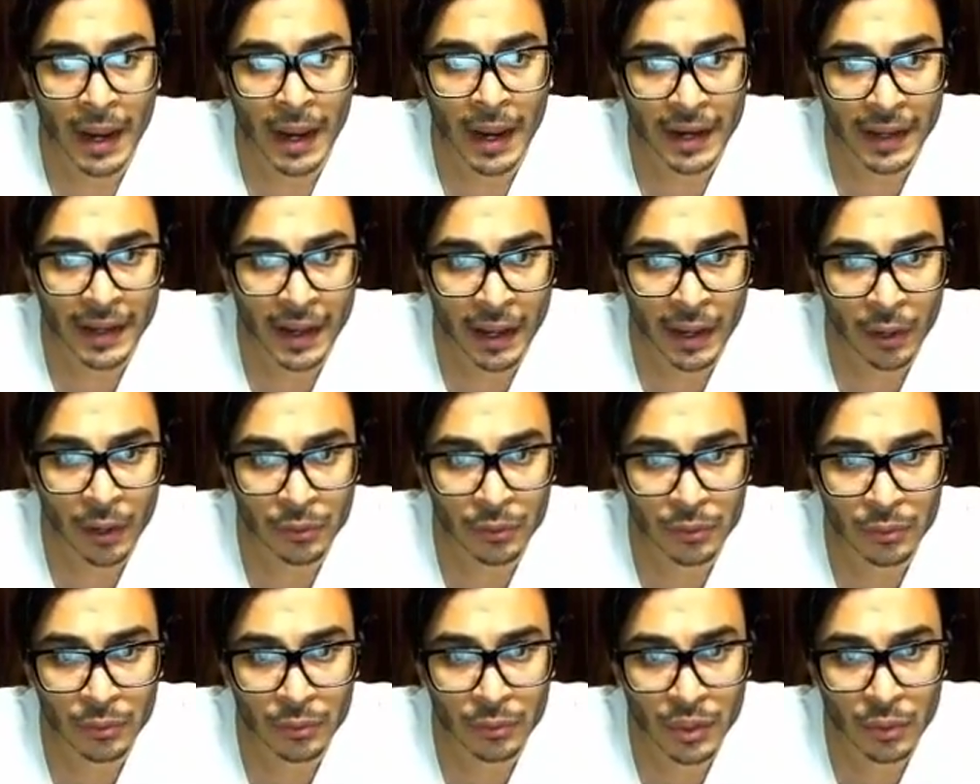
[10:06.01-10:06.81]
I
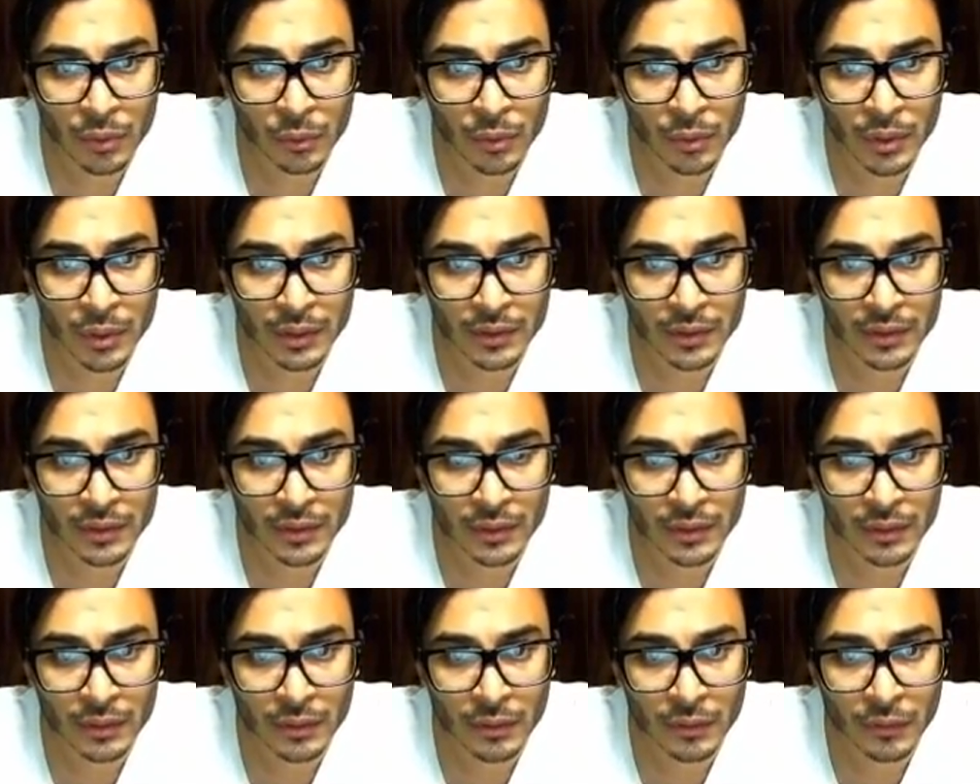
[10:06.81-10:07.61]
count 3
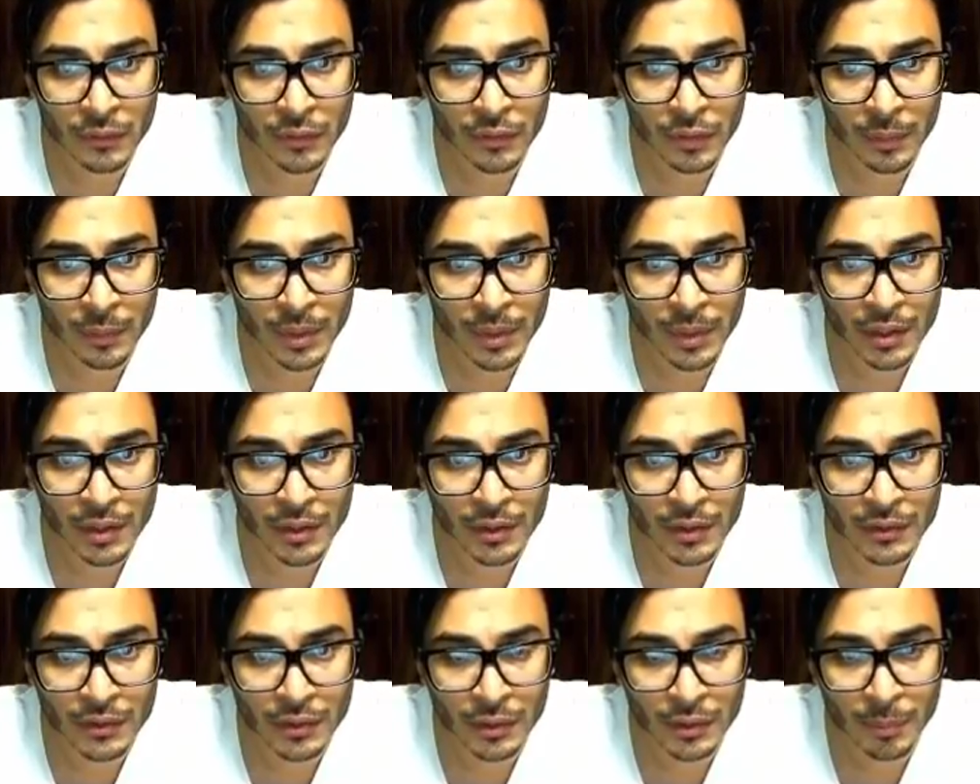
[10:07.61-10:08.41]
units from
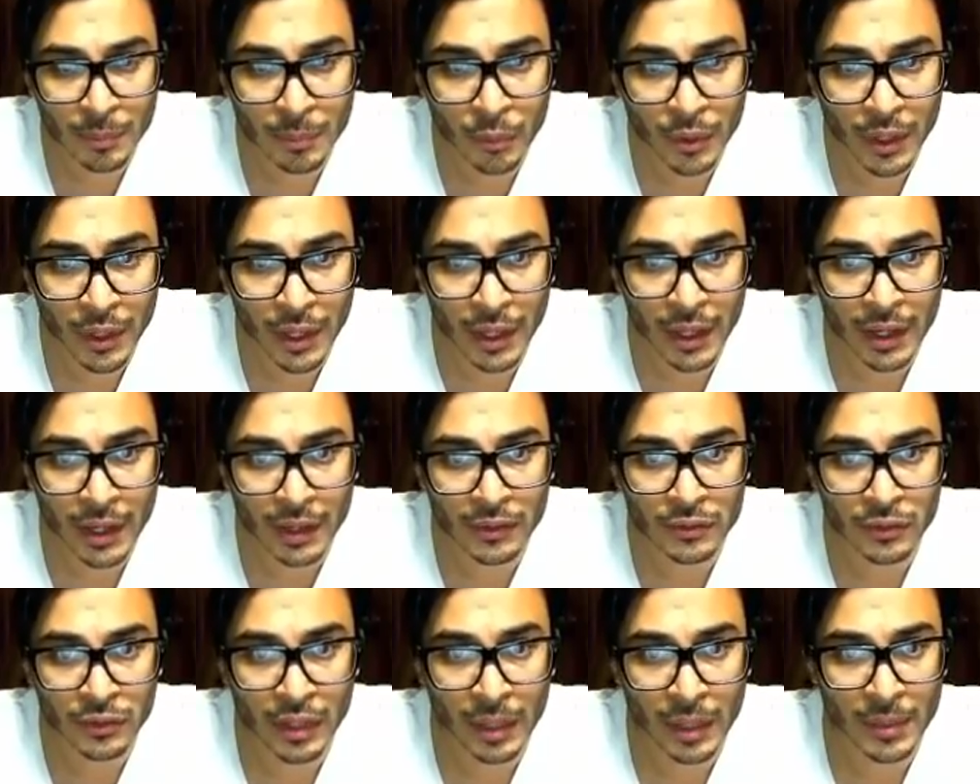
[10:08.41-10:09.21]
here to point
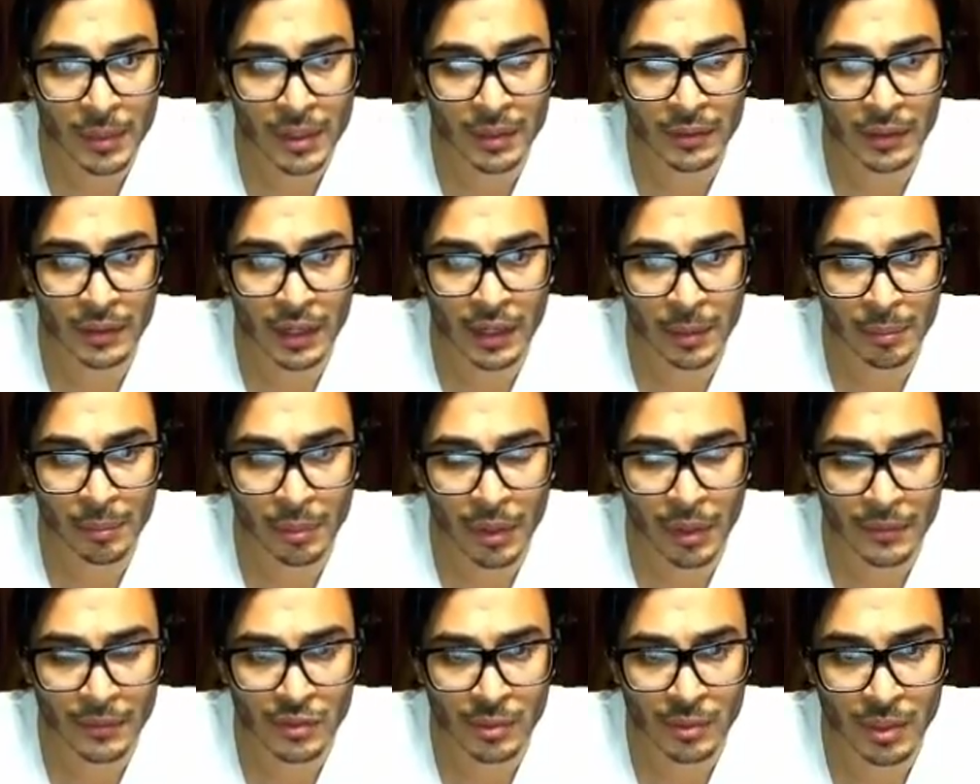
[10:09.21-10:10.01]
A, so that means A
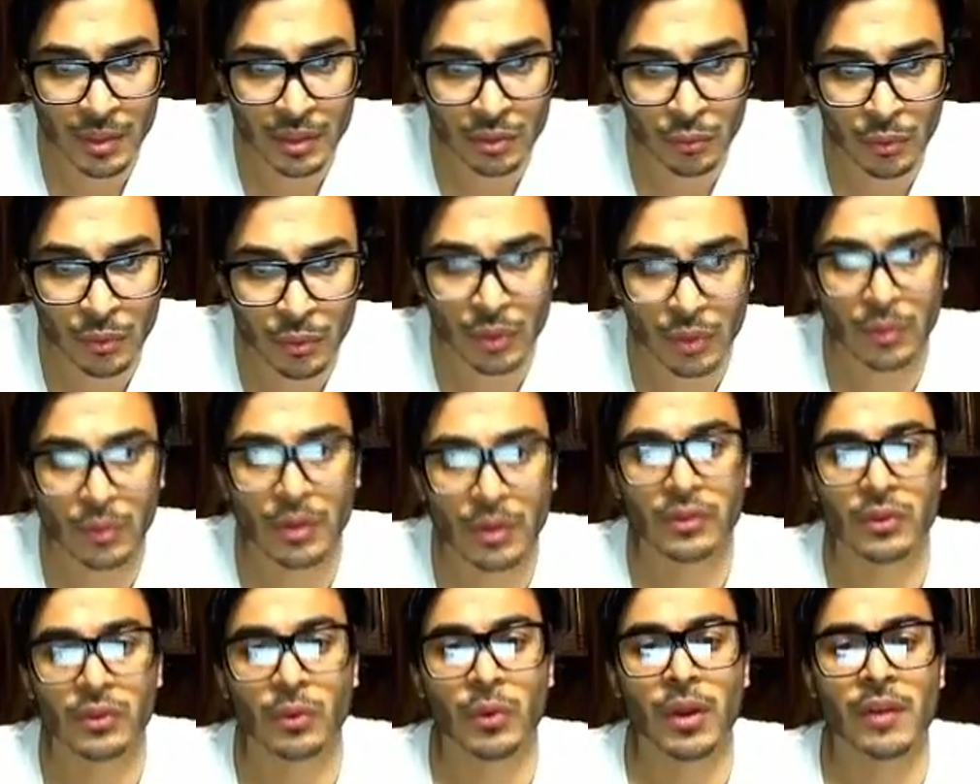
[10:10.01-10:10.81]
prime should be 3
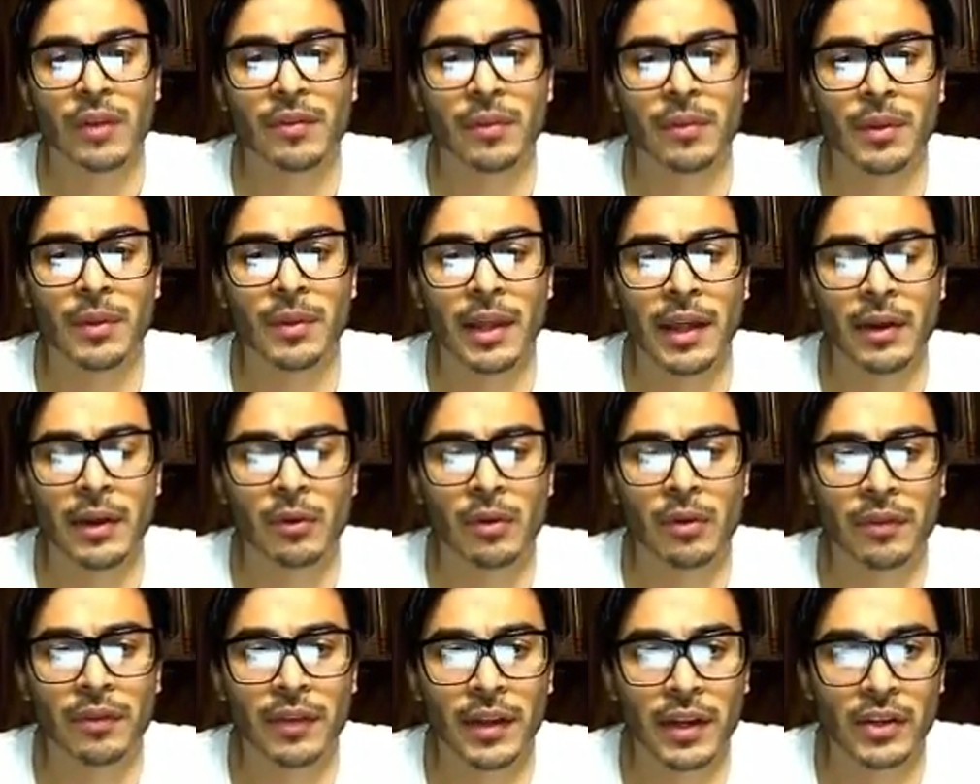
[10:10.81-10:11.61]
units away from the line
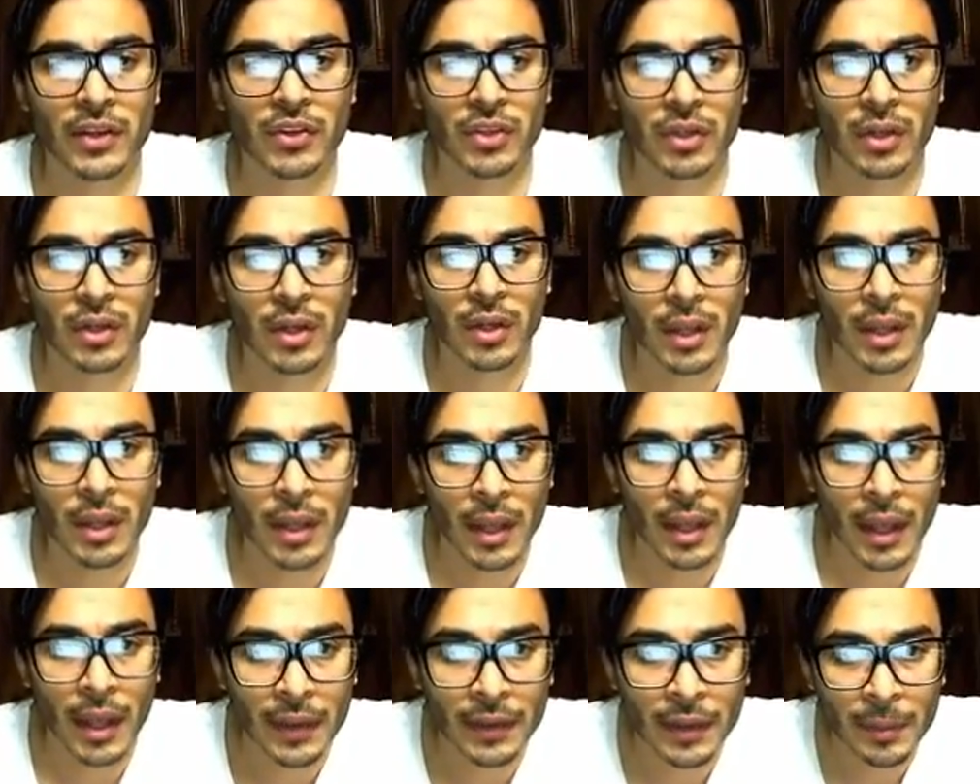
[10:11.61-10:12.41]
of reflection.
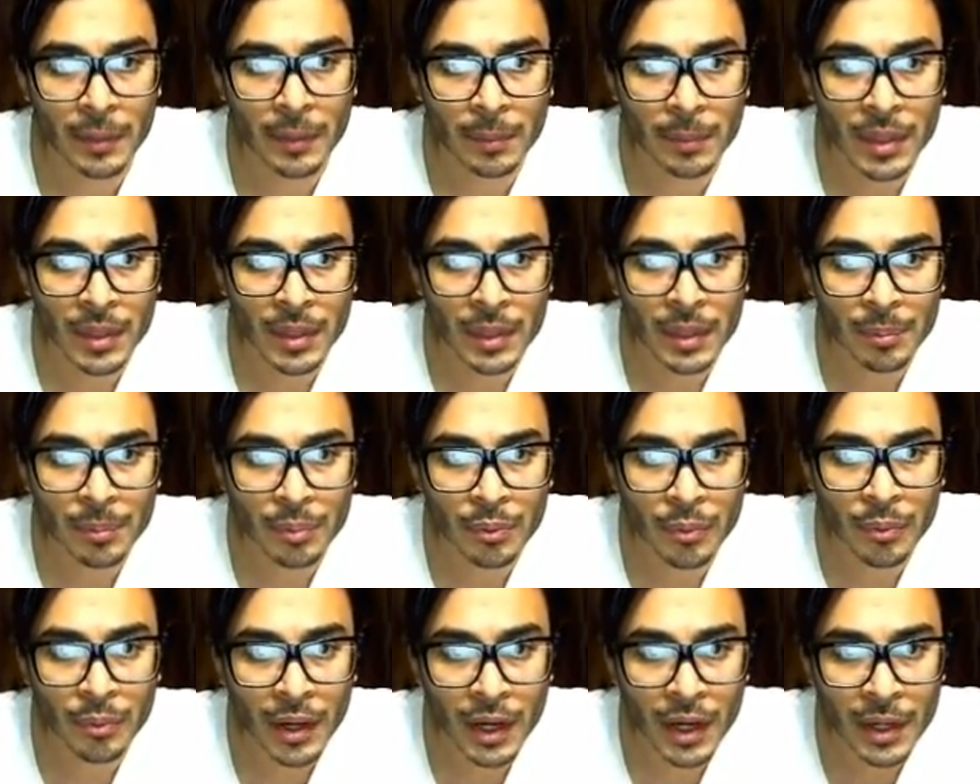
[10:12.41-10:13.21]
And then B
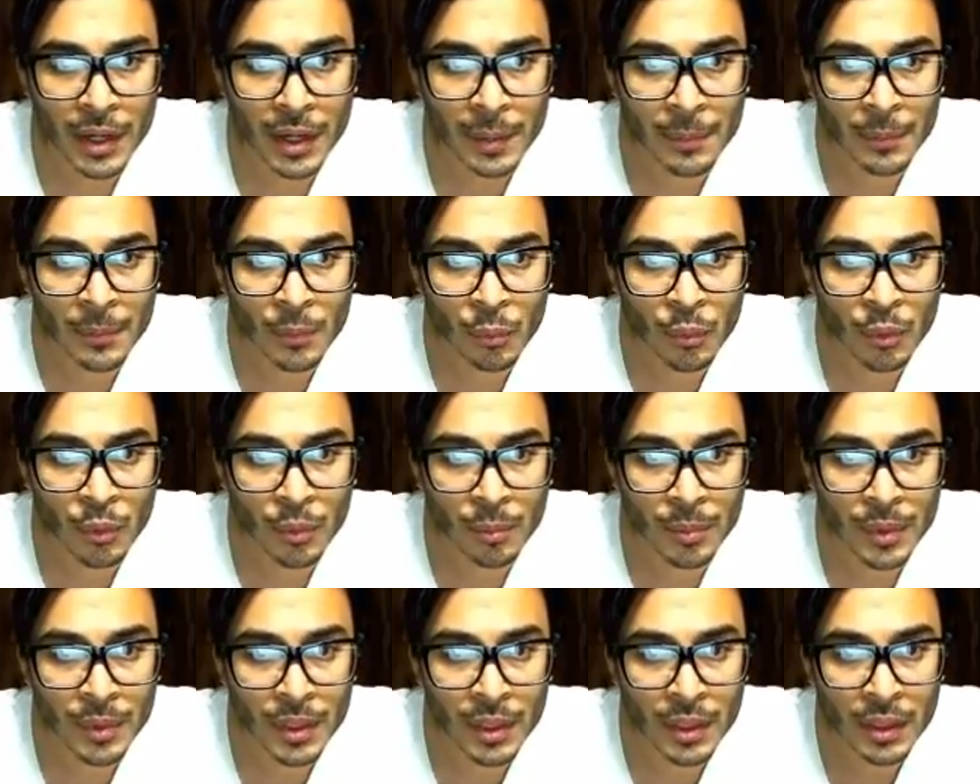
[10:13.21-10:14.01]
prime
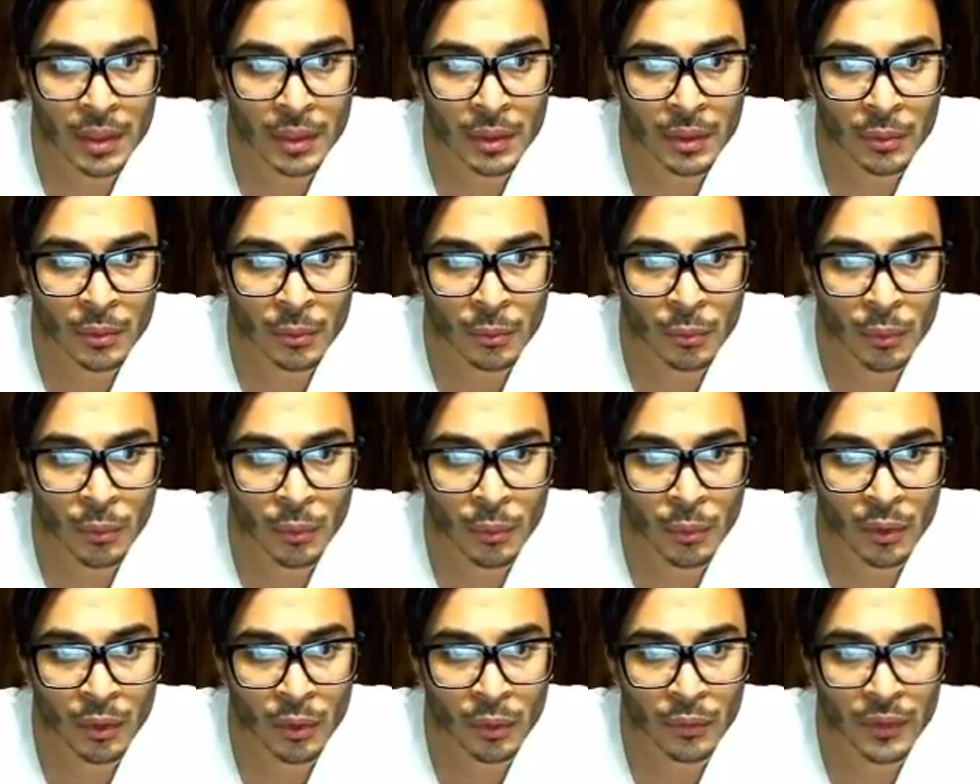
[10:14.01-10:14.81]
will be
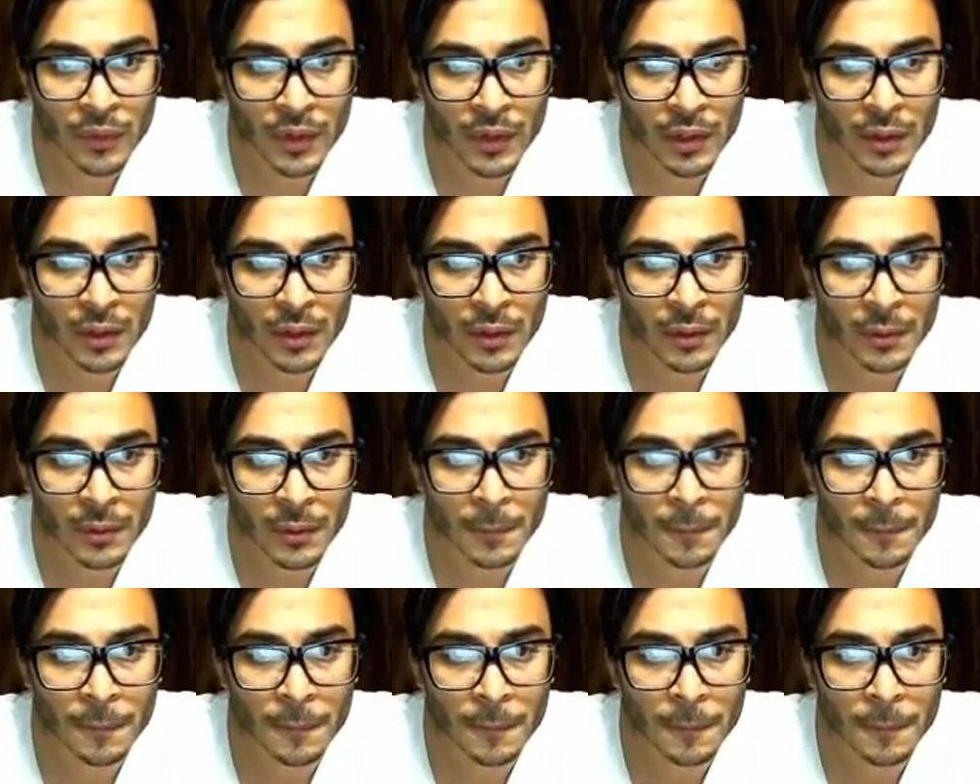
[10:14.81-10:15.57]
right over here.